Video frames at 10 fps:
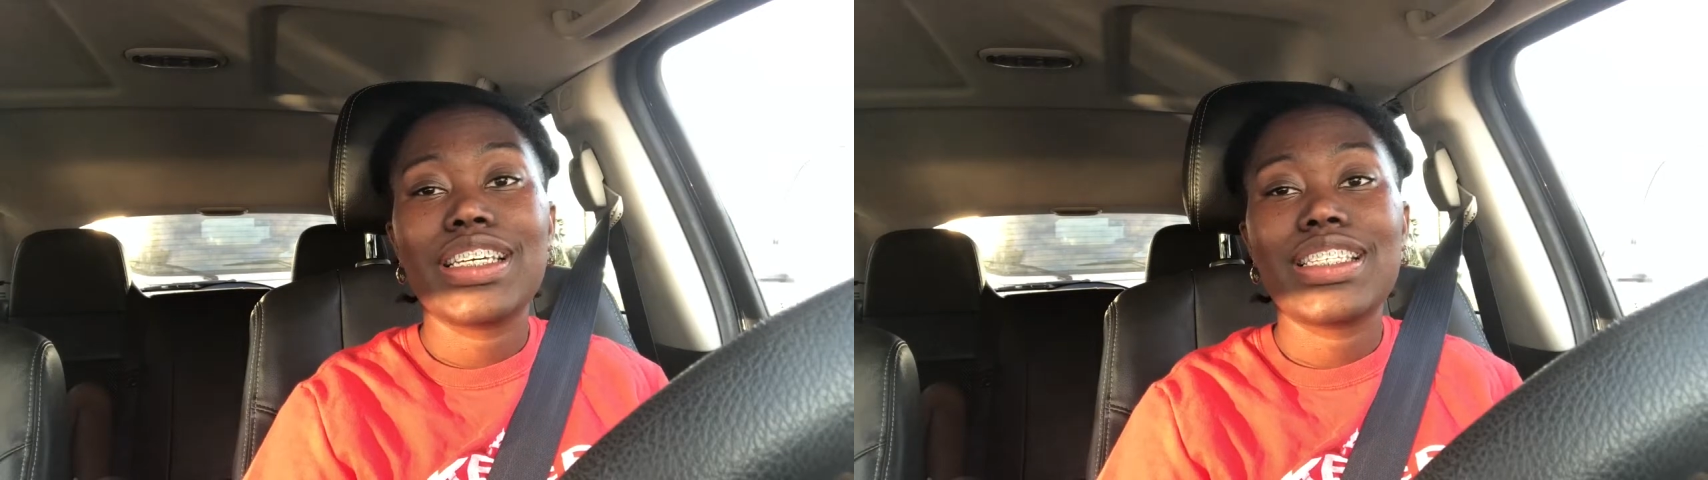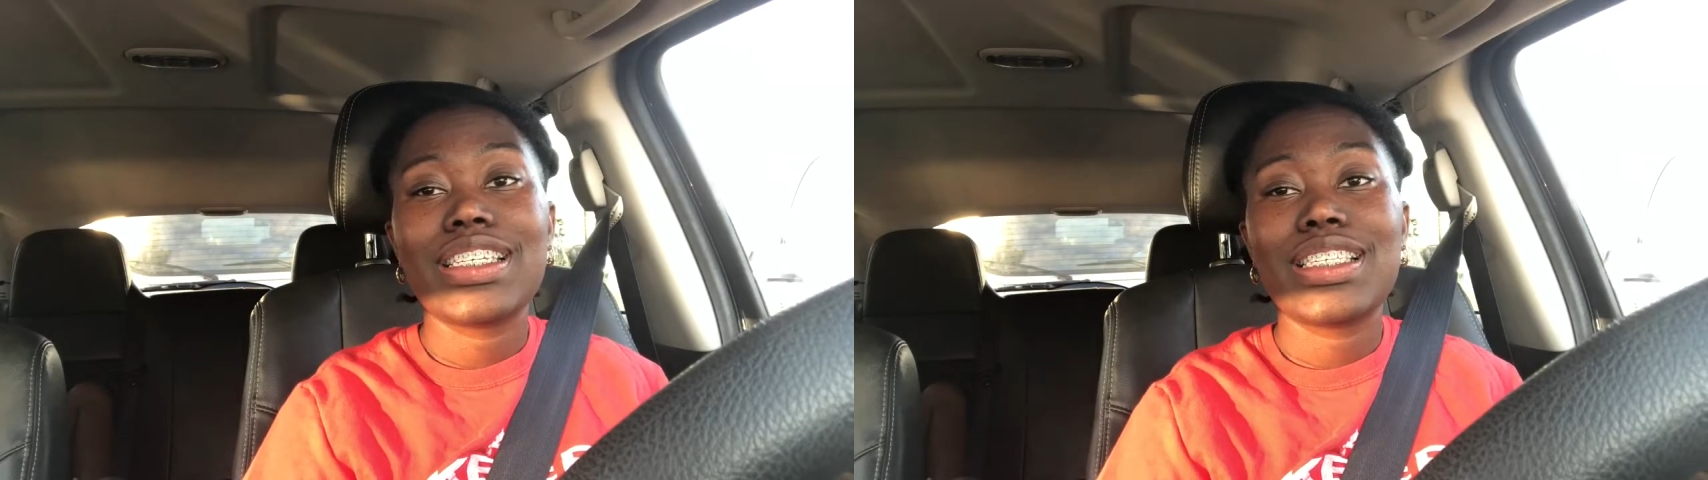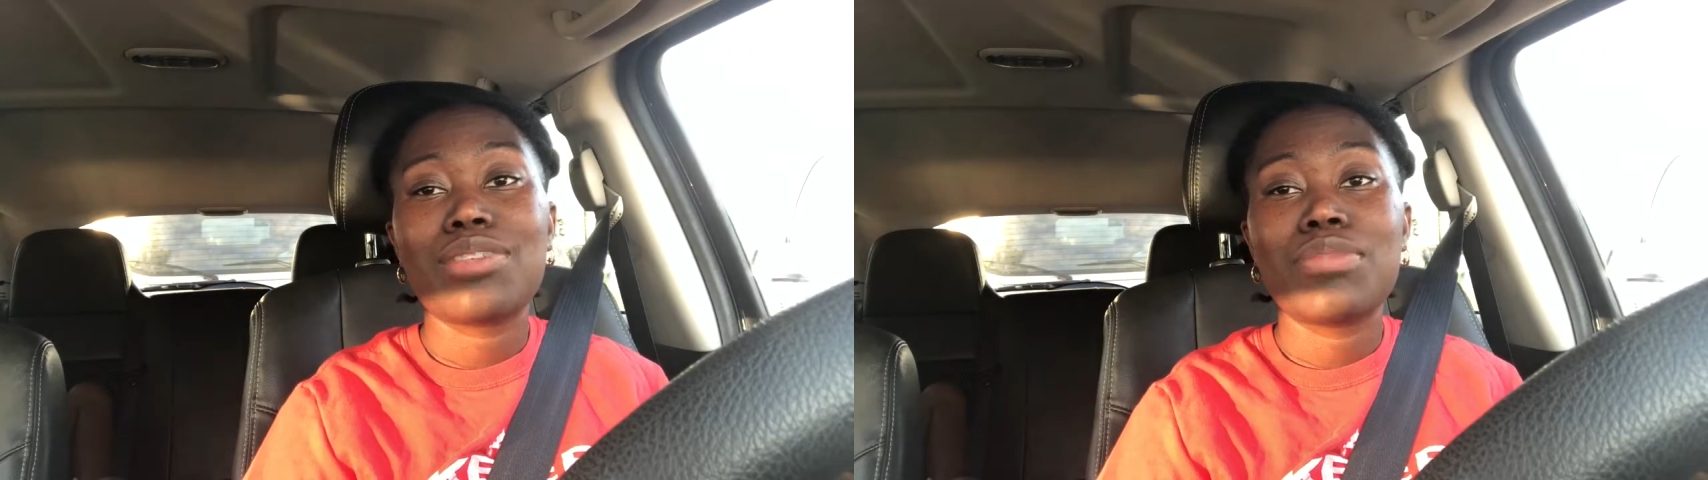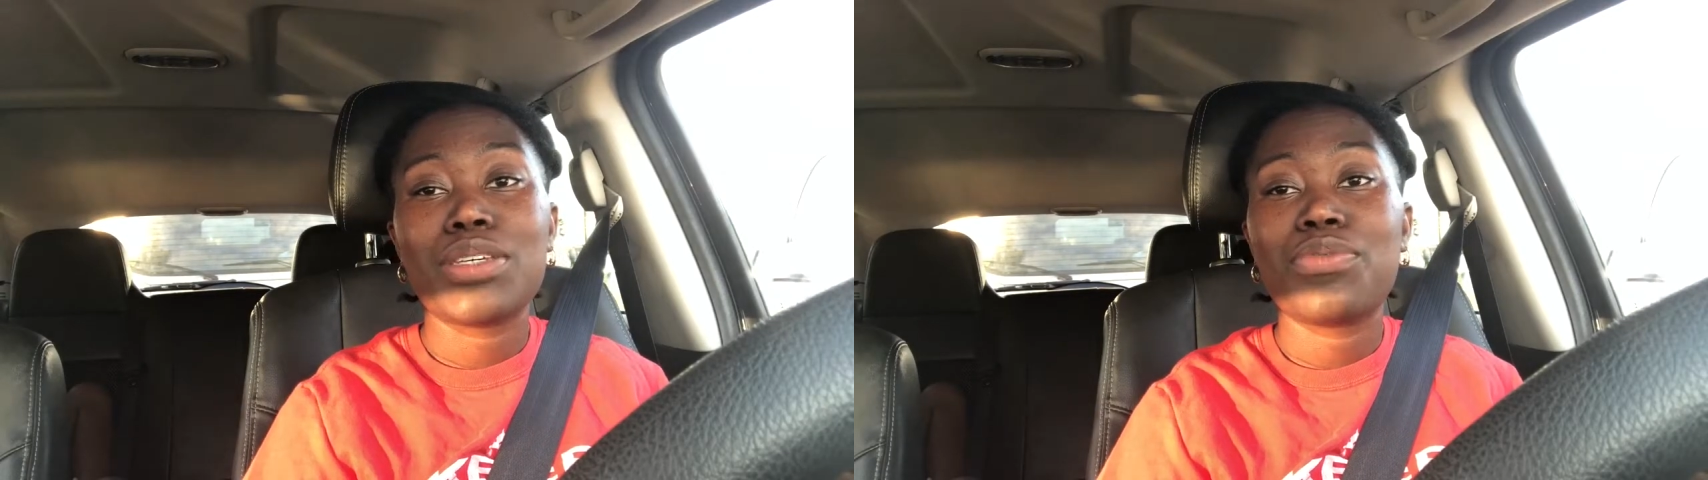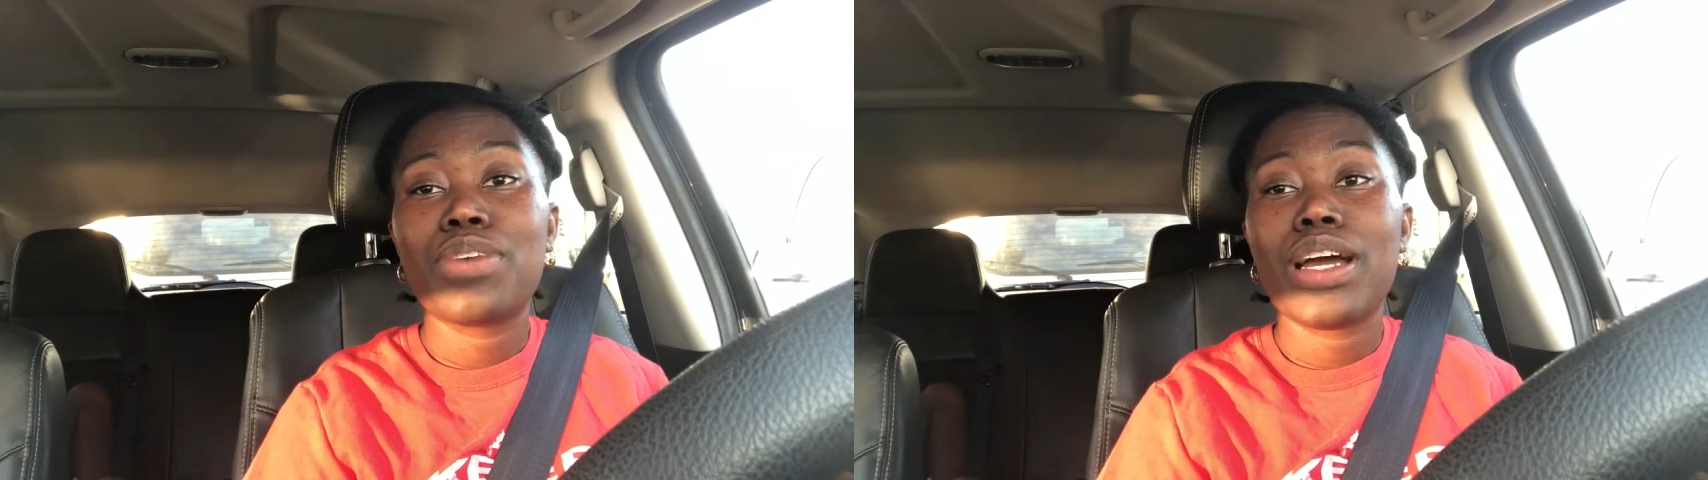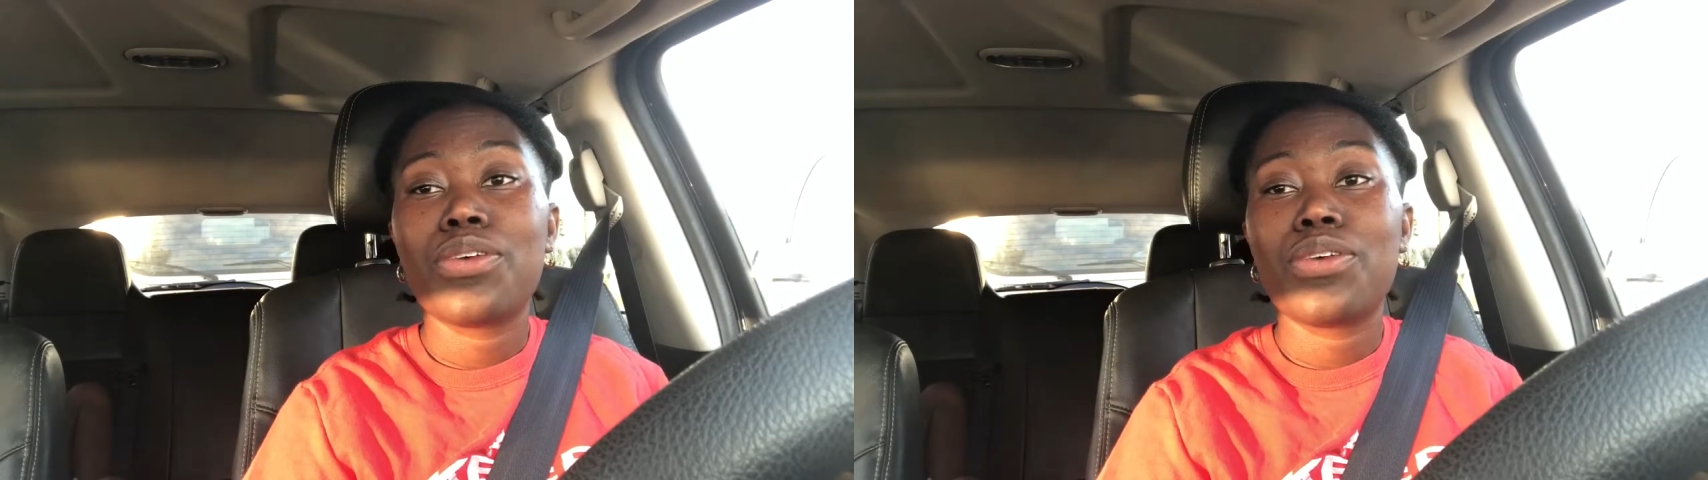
did some deep fried